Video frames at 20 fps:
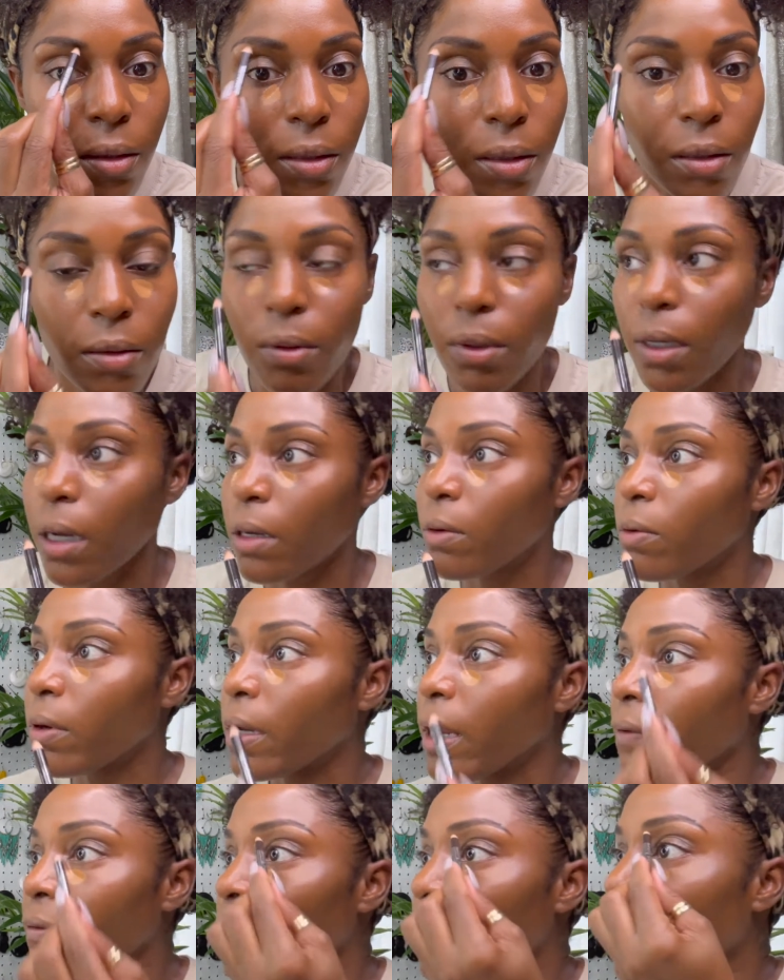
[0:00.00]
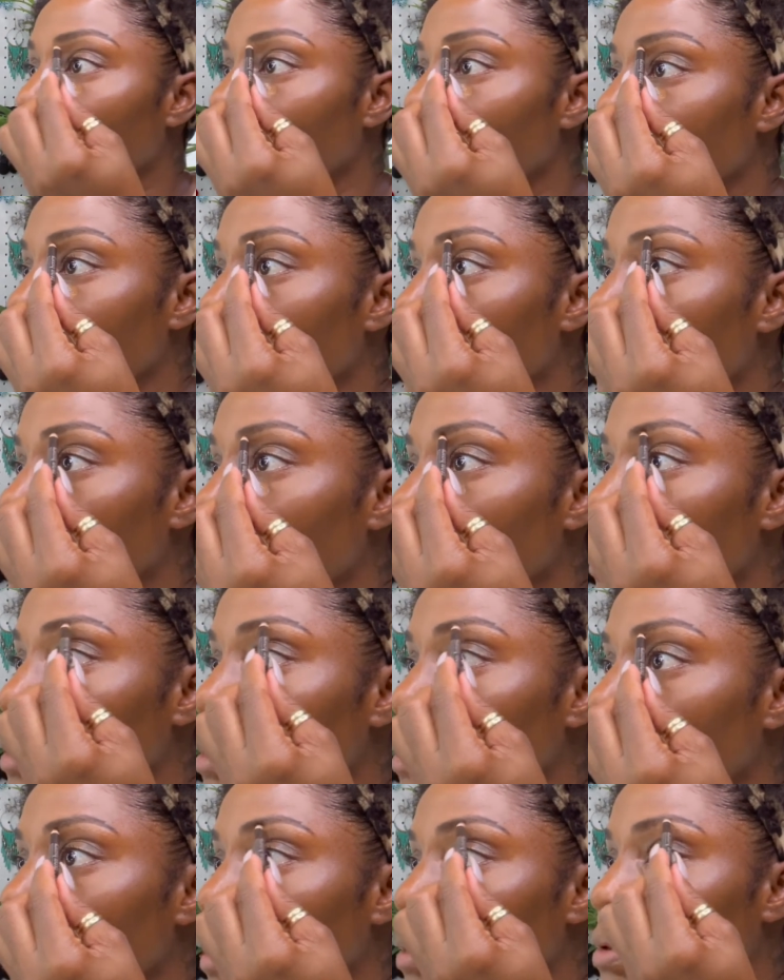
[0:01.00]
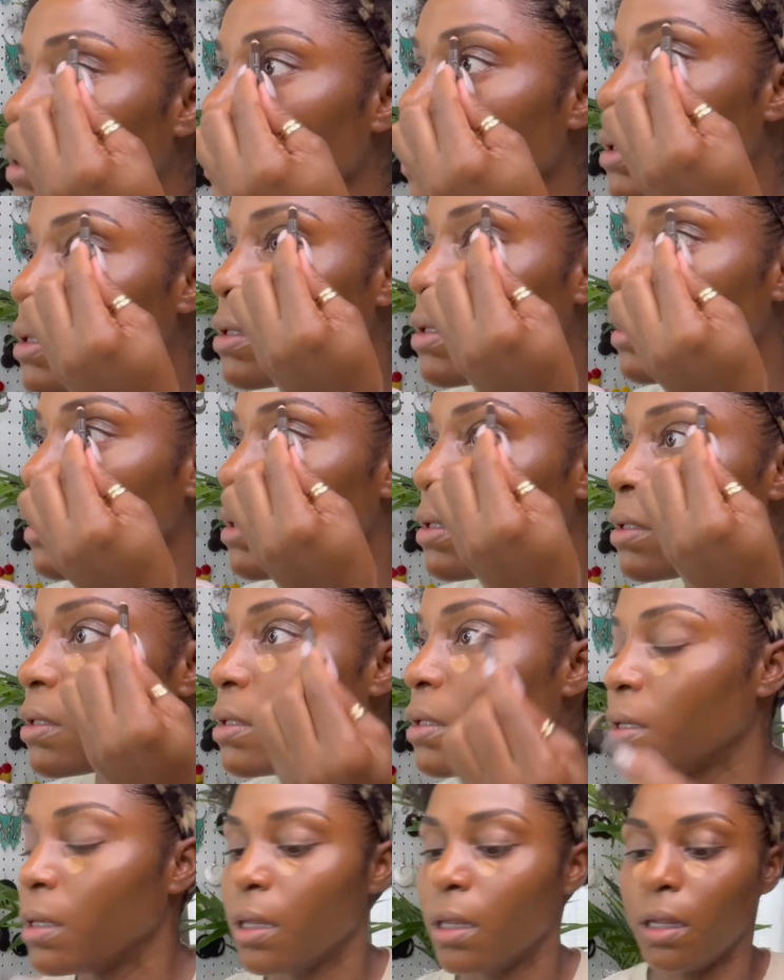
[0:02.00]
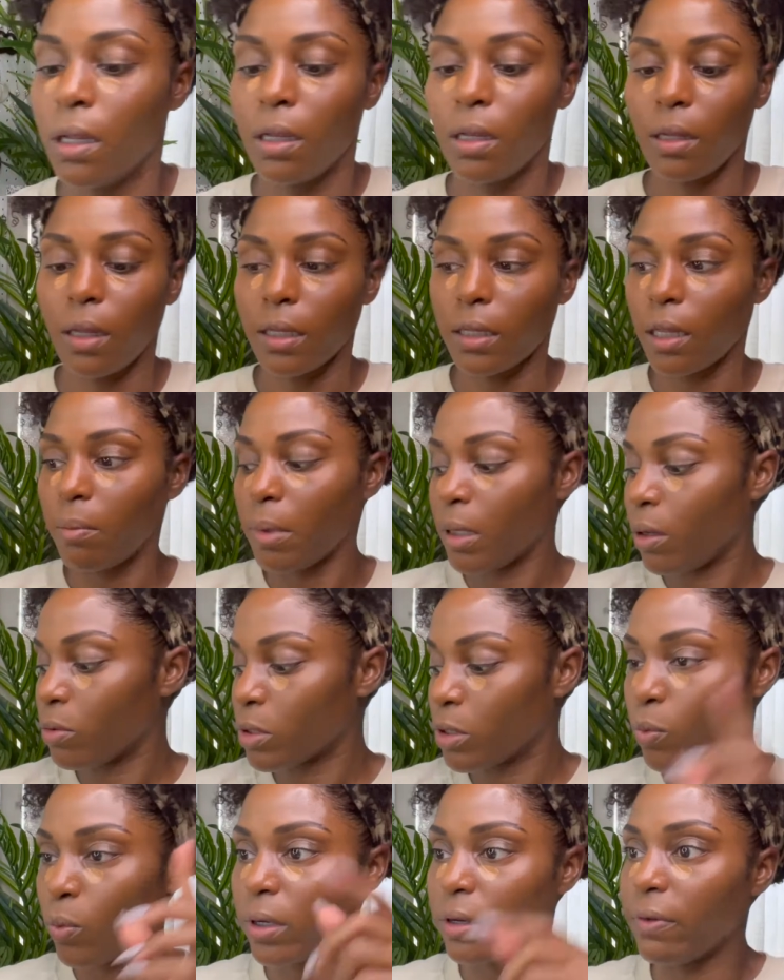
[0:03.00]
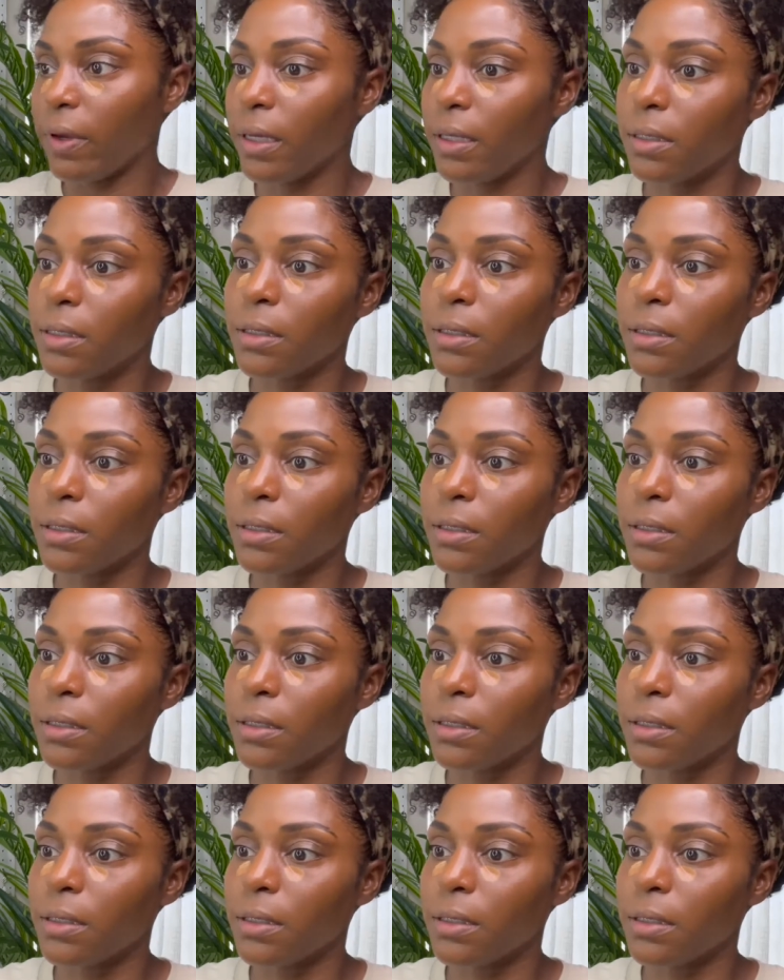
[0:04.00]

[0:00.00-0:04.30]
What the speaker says: We're not going after perfect, but we just want to look like they belong to one thing.